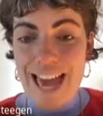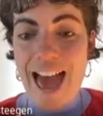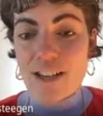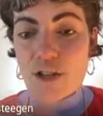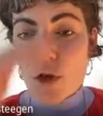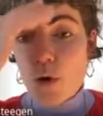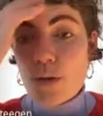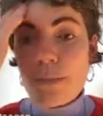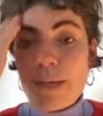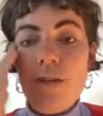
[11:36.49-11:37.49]
and on
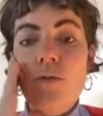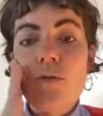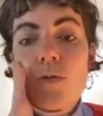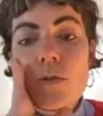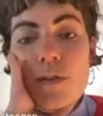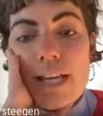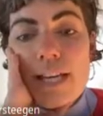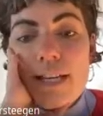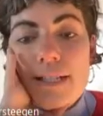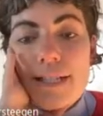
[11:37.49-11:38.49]
appeal,
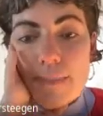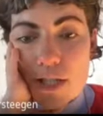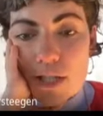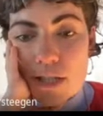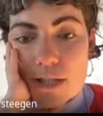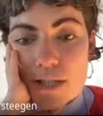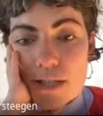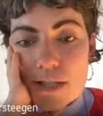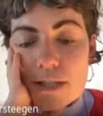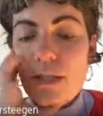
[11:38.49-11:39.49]
the
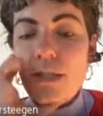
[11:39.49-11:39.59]
damages,